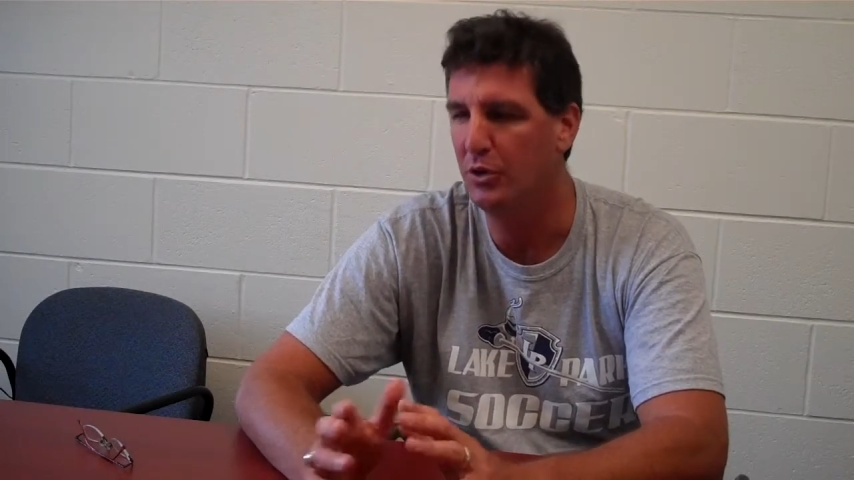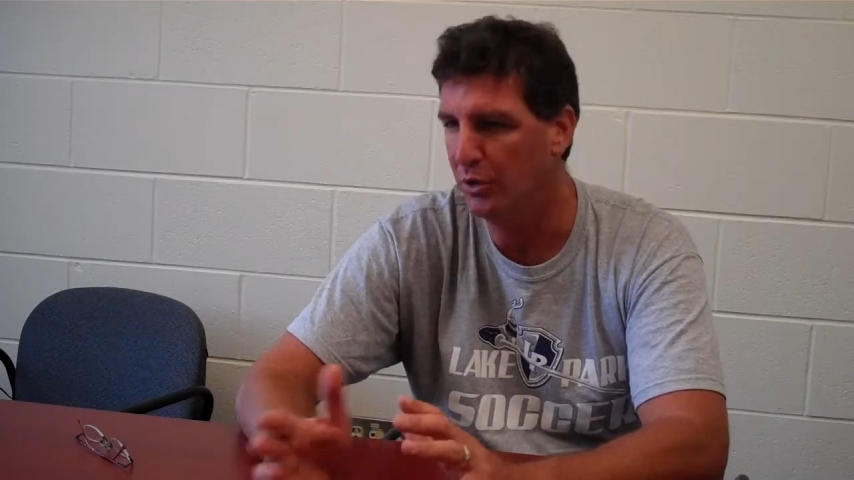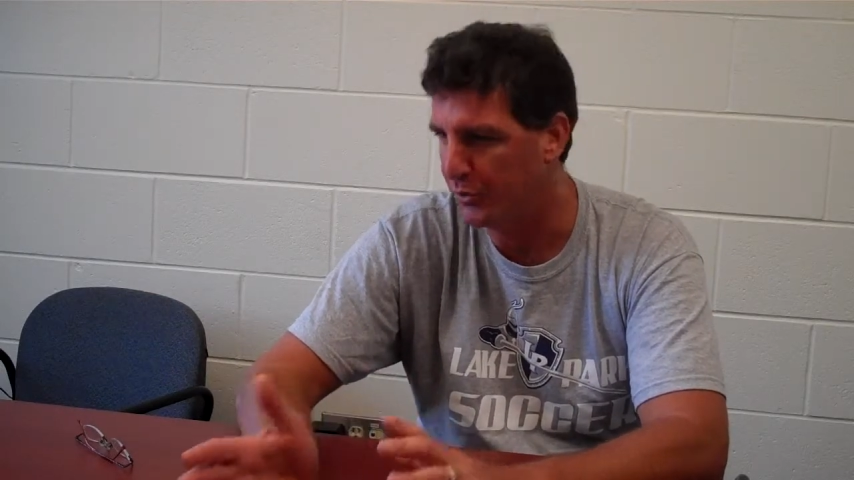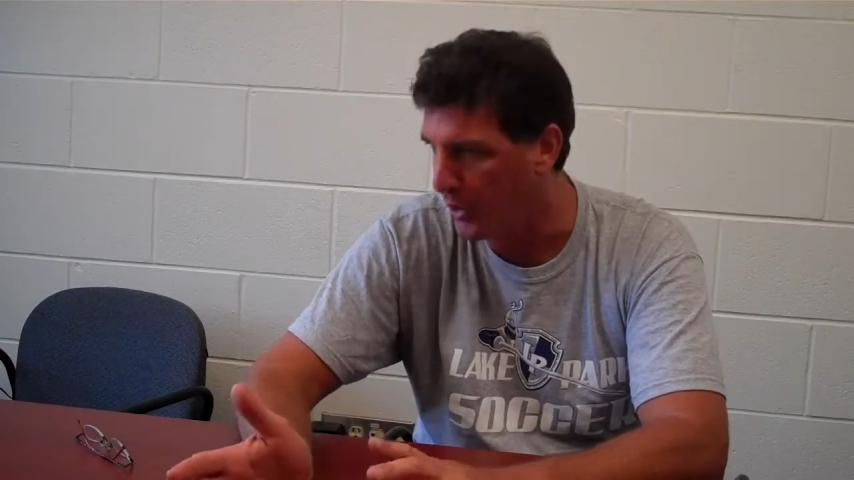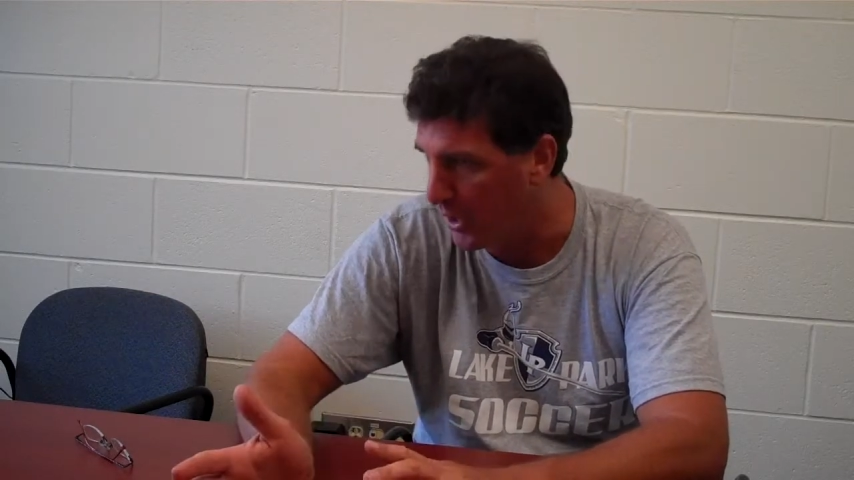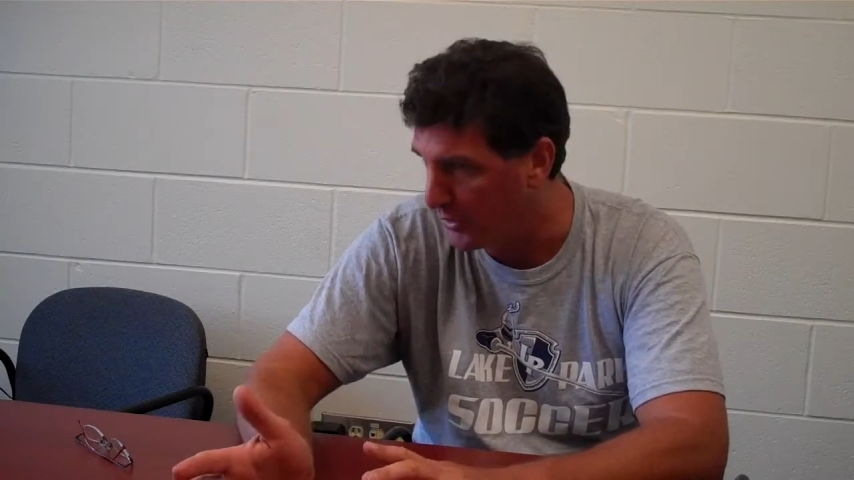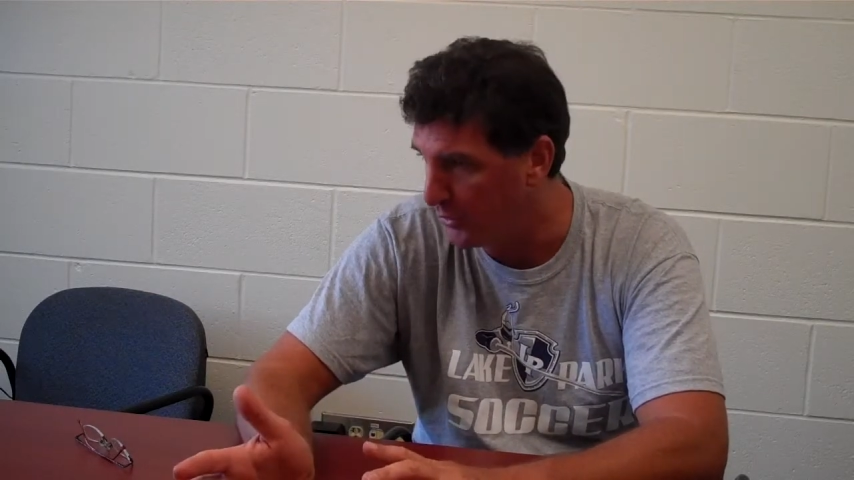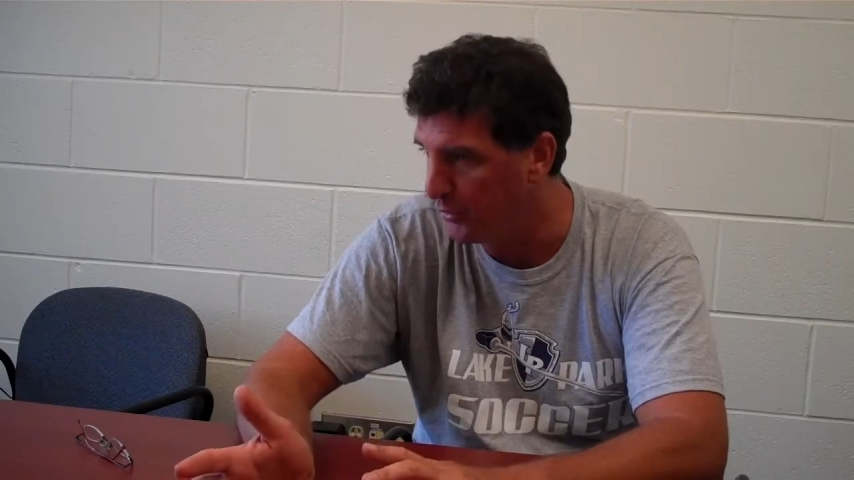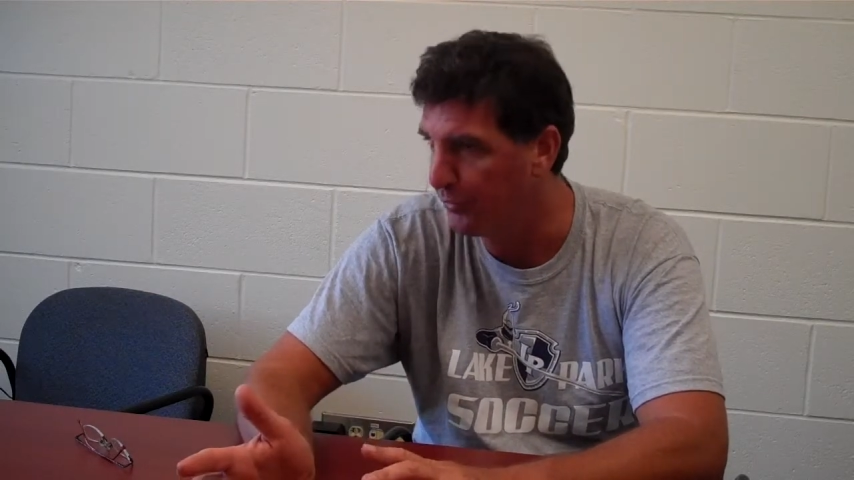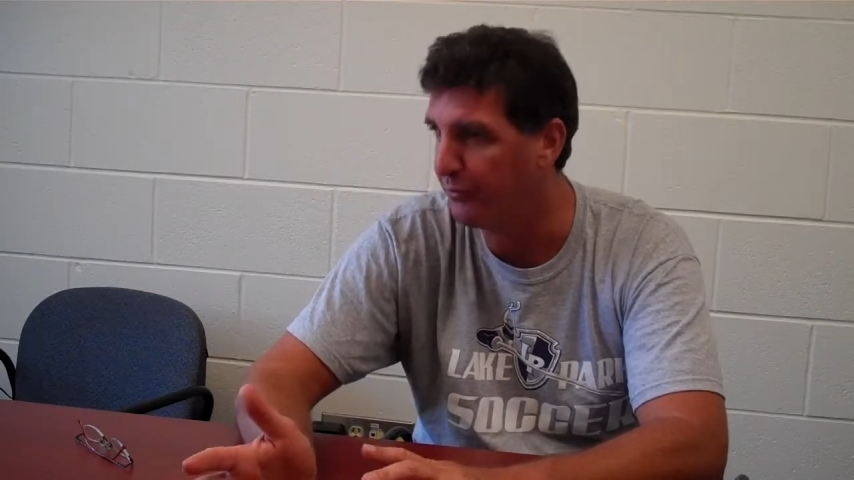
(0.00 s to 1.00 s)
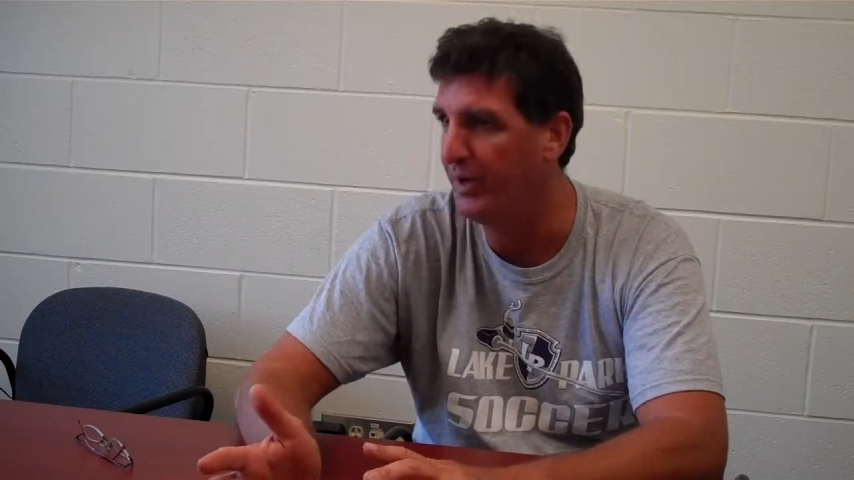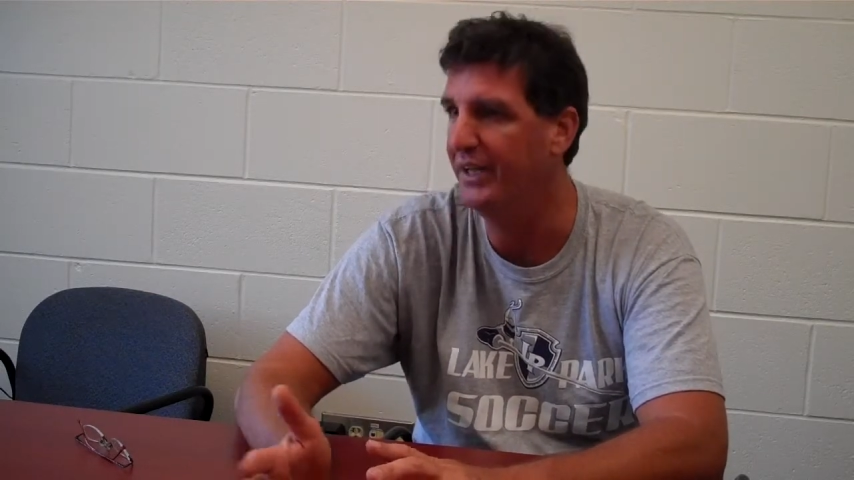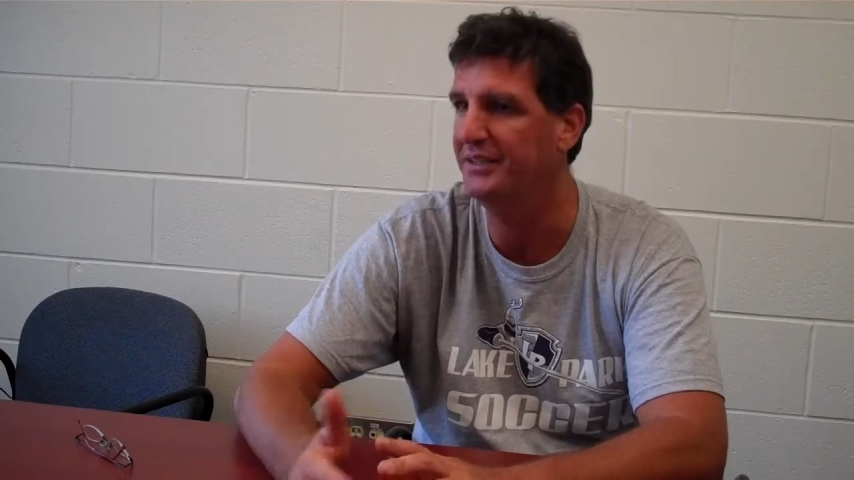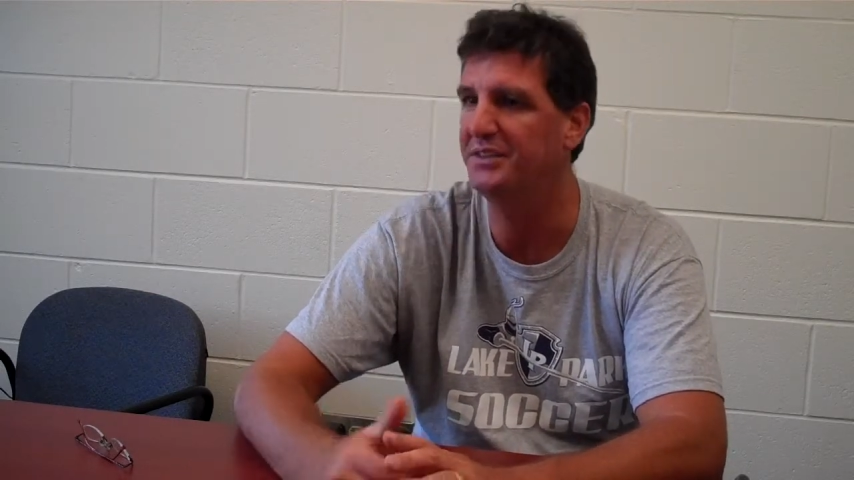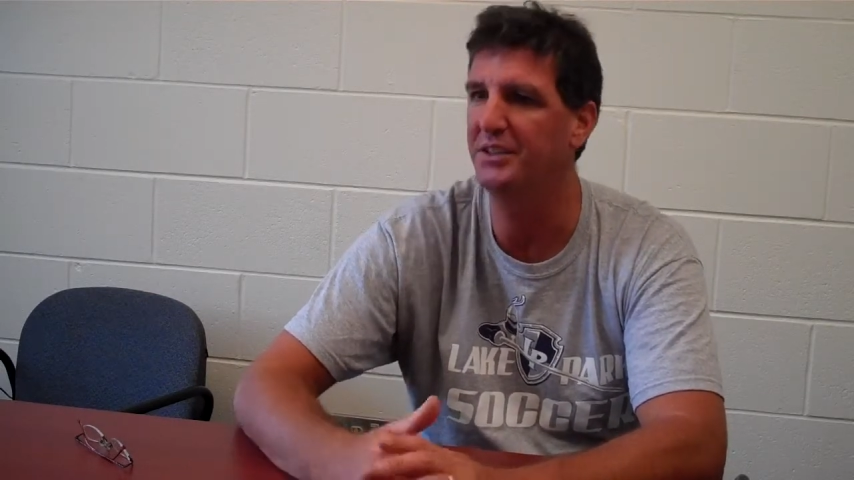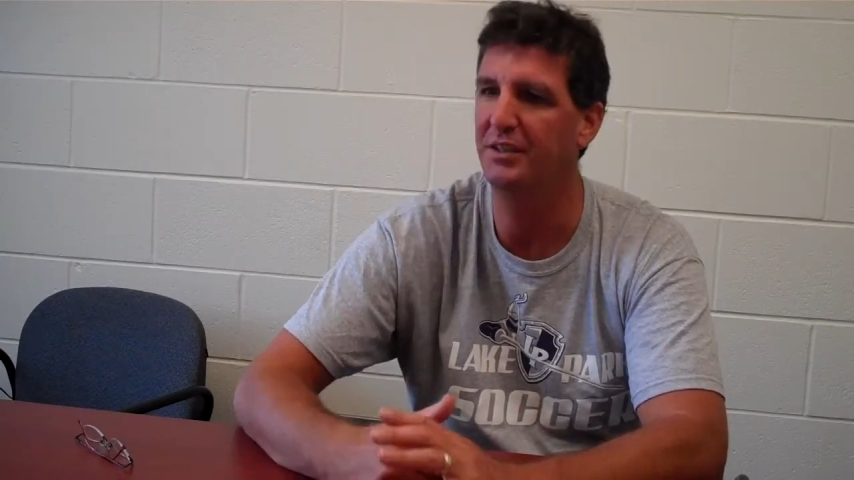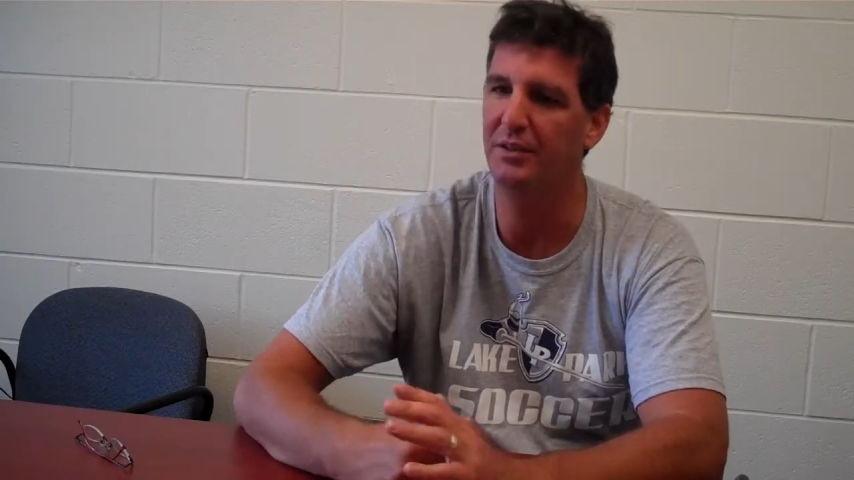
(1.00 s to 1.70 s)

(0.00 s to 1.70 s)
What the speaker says: They'll talk to their friends,